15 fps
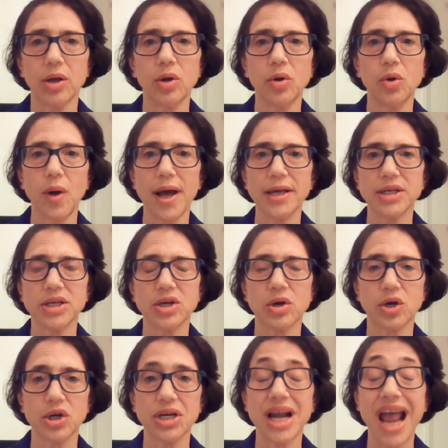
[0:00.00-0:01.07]
who has
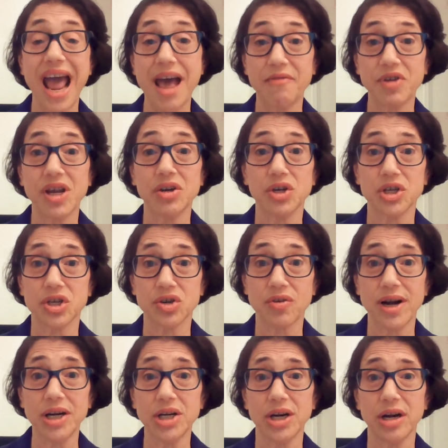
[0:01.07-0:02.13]
going to have
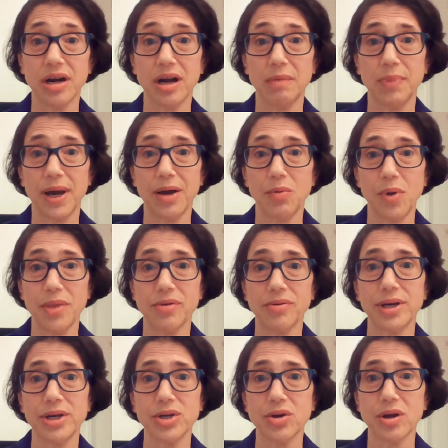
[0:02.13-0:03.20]
discretion about whether
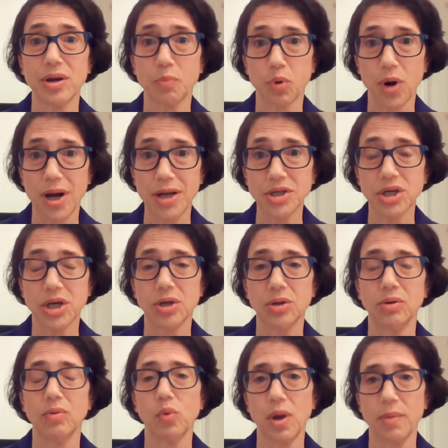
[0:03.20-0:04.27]
he's going to
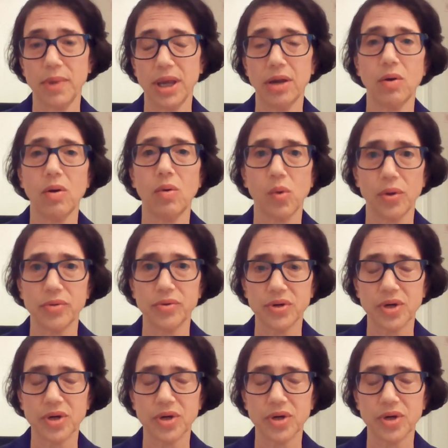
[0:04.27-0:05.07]
prosecute women or their